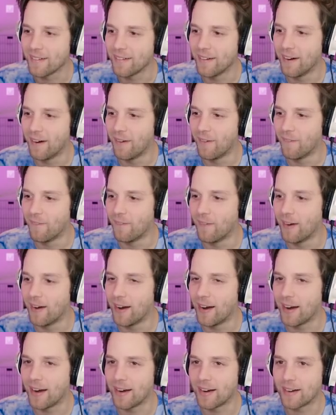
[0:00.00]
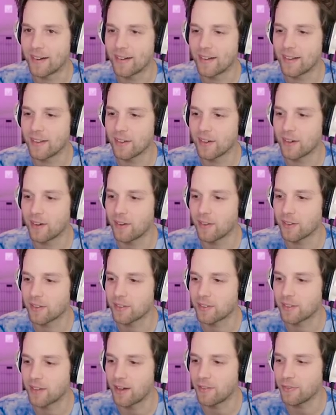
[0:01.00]
No way. Oh, look at all
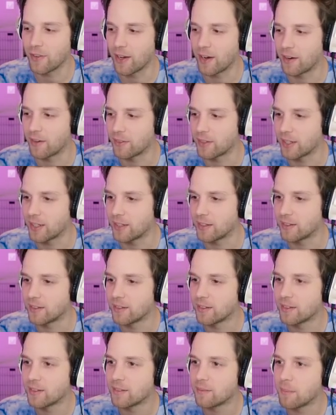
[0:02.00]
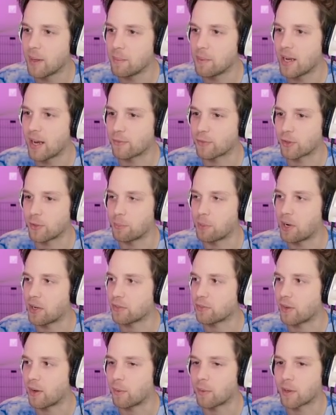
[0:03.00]
this stuff I don't need. Maybe after the
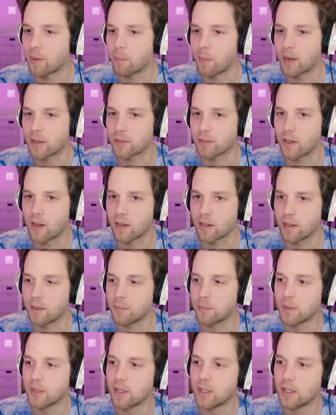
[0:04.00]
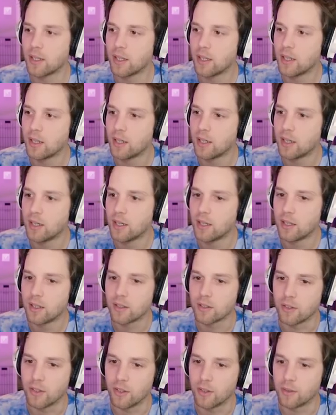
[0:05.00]
boss fight we'll come back stock up.
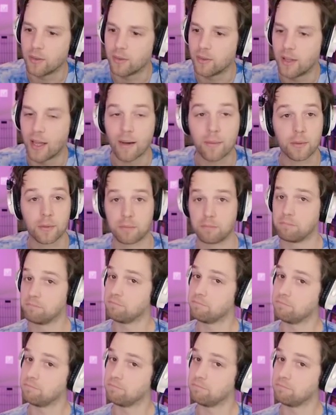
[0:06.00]
Dude, that was...